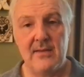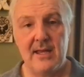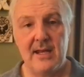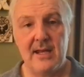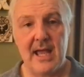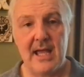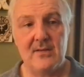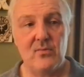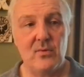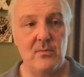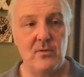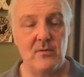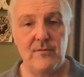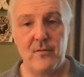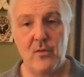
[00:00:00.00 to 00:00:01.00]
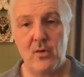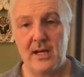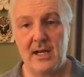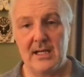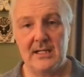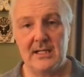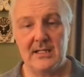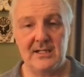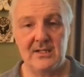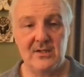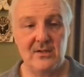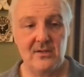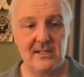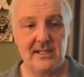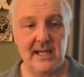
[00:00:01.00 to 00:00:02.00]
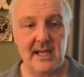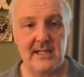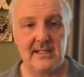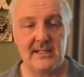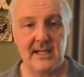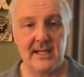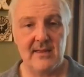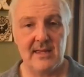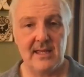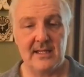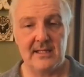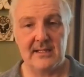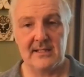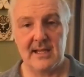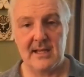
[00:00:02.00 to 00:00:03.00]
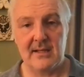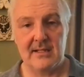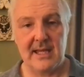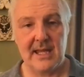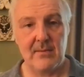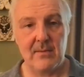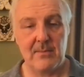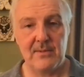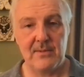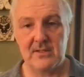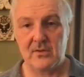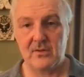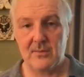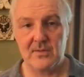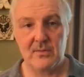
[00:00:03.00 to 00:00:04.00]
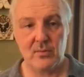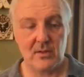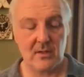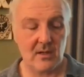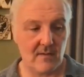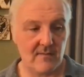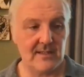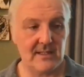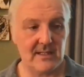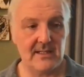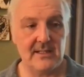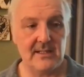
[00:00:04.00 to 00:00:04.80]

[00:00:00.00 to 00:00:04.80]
then as we moved forward, any additional sets and things that came up in scripts were obviously